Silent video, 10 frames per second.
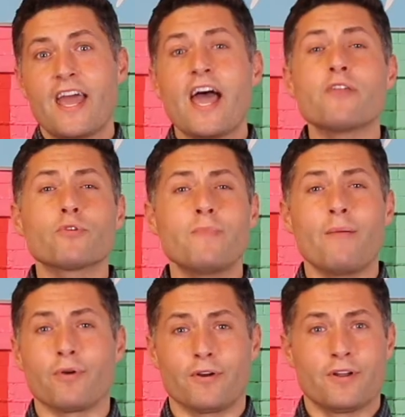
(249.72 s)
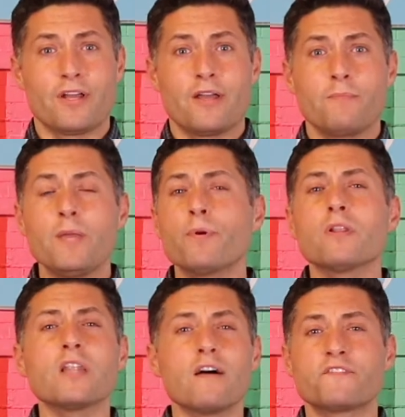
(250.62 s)
And remember,
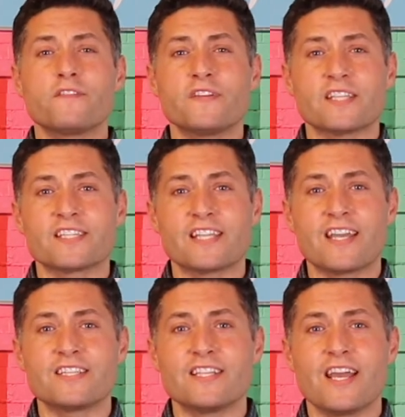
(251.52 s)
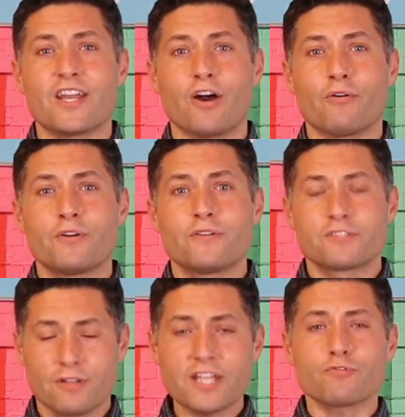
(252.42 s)
people love to visit San Diego,
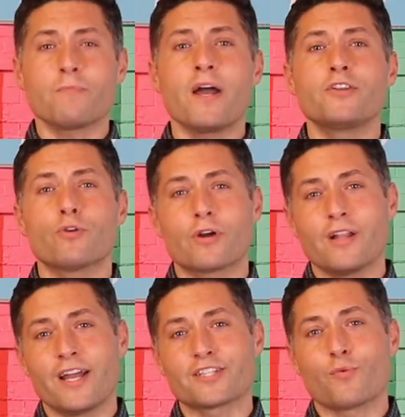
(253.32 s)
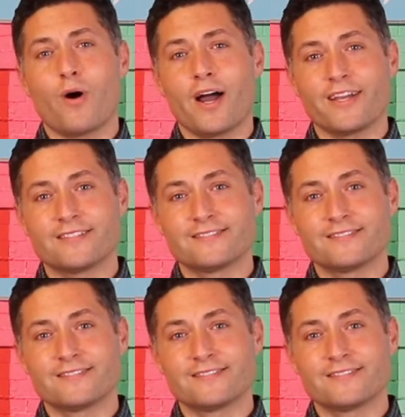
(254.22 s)
so let's remind your clients why.